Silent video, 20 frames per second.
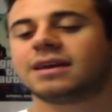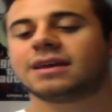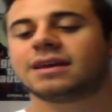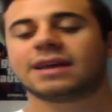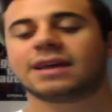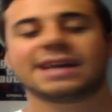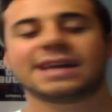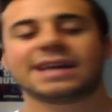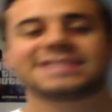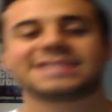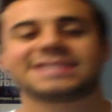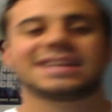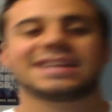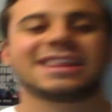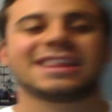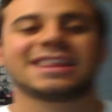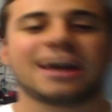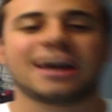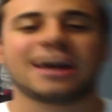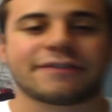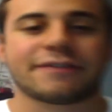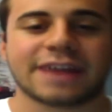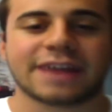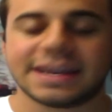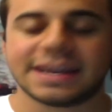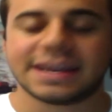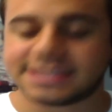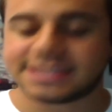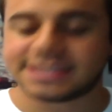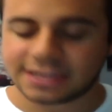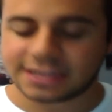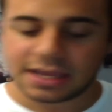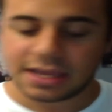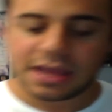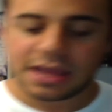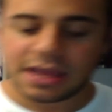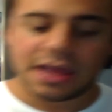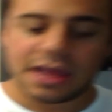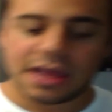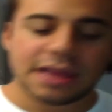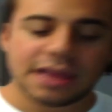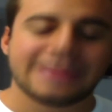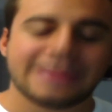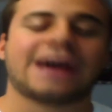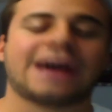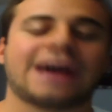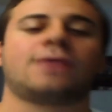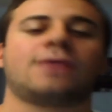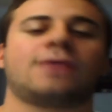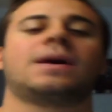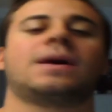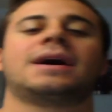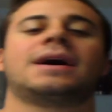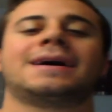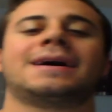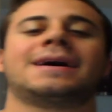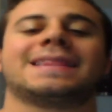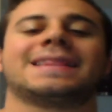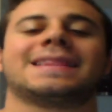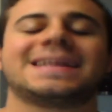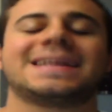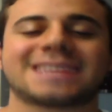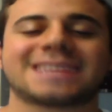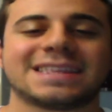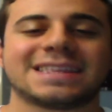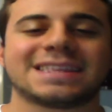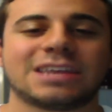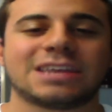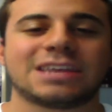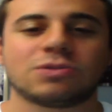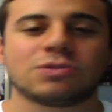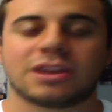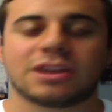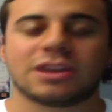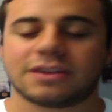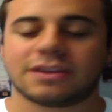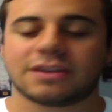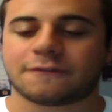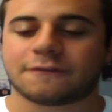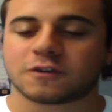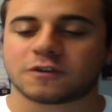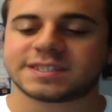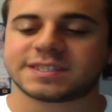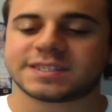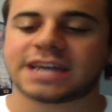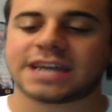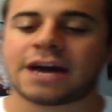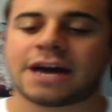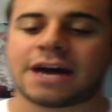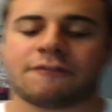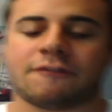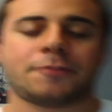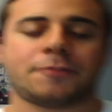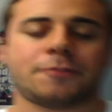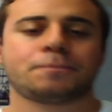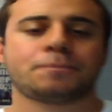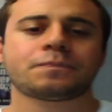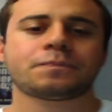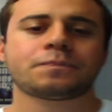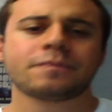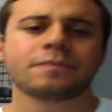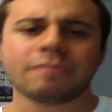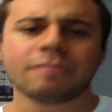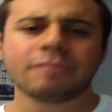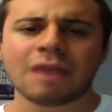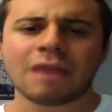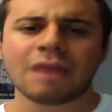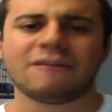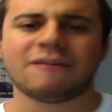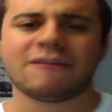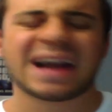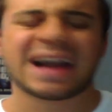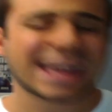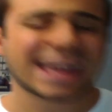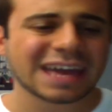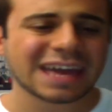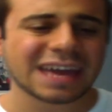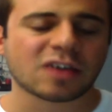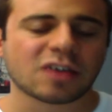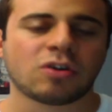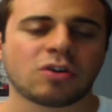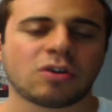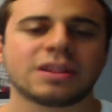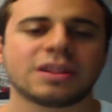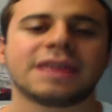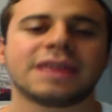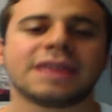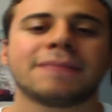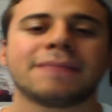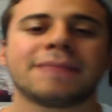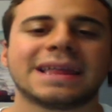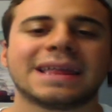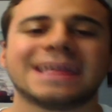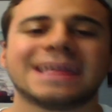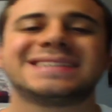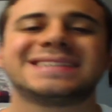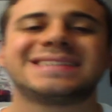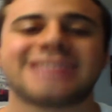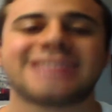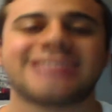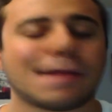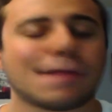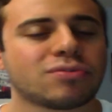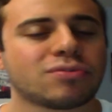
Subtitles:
It's enough, guys. Now, let's continue there in the first half. Van Ginkel, he made his debut